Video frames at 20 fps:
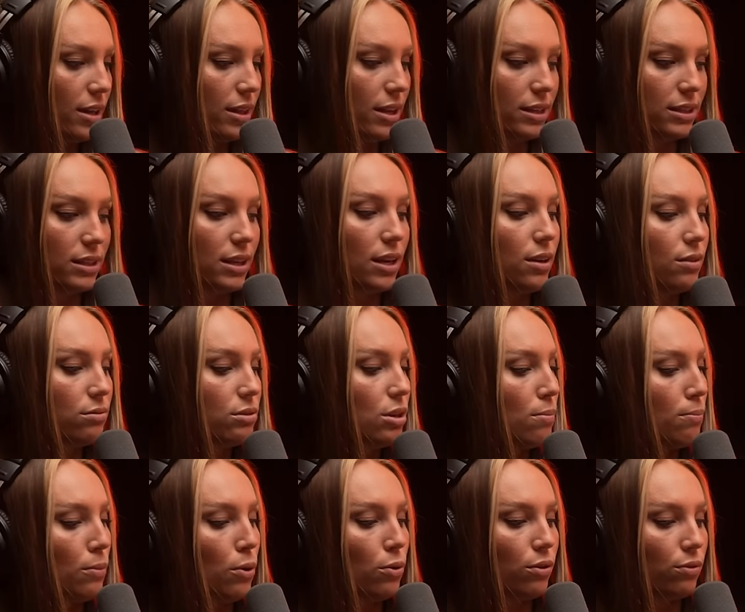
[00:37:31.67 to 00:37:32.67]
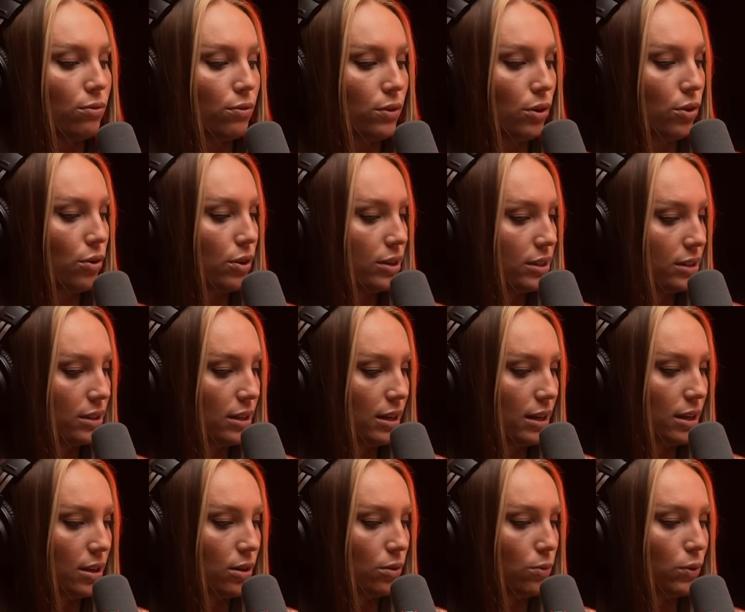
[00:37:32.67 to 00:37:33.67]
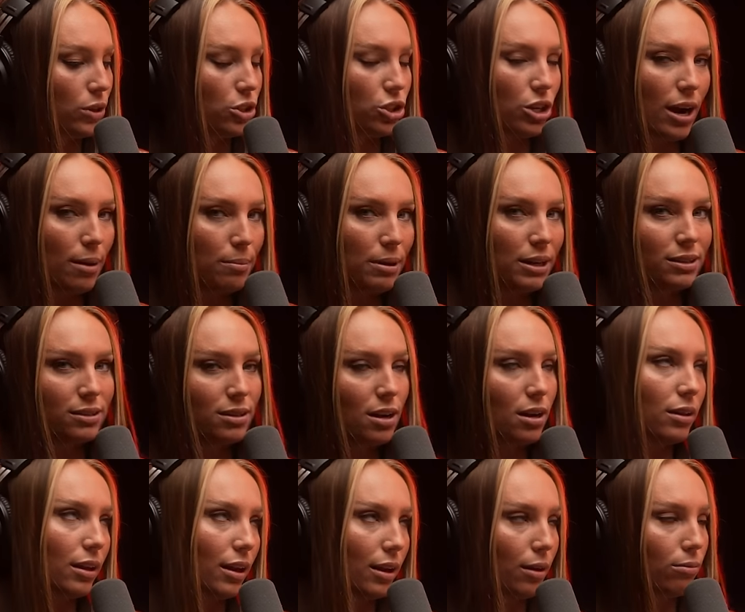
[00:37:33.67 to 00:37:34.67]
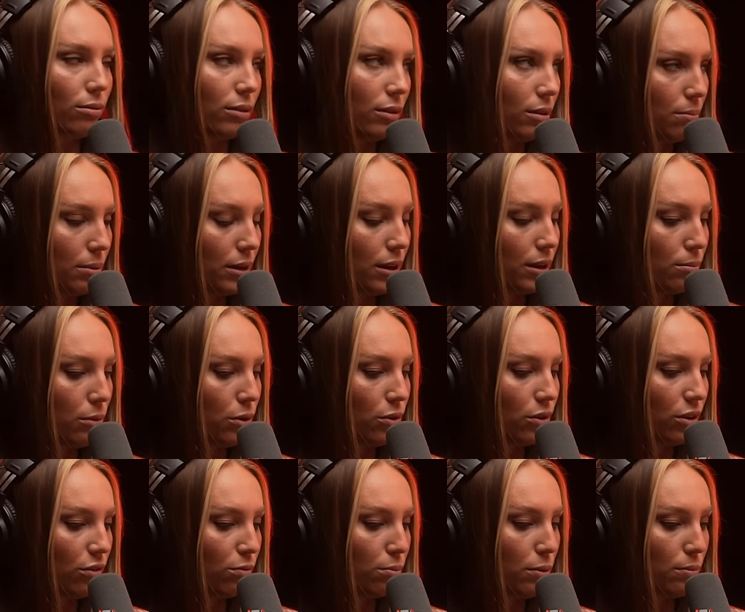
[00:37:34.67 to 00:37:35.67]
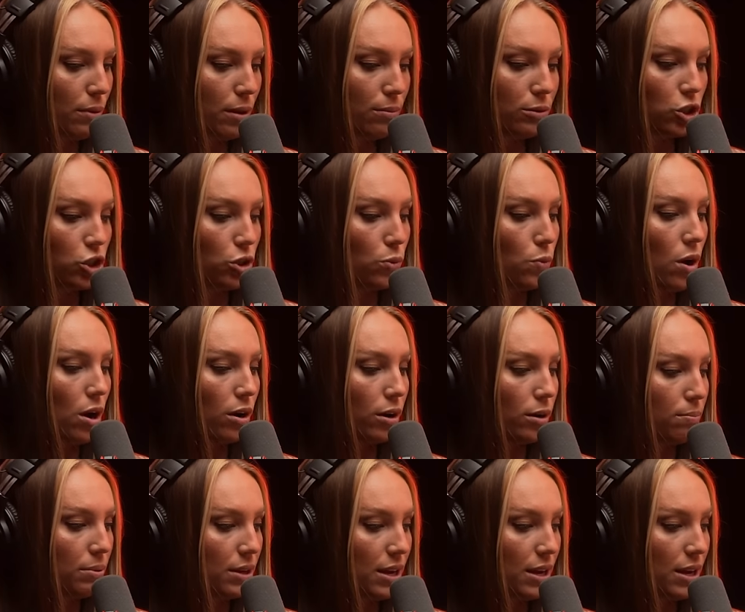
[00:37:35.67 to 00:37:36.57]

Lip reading: This gives a motive for Kristen, which, I mean, it's not like a really big motive, but maybe she wanted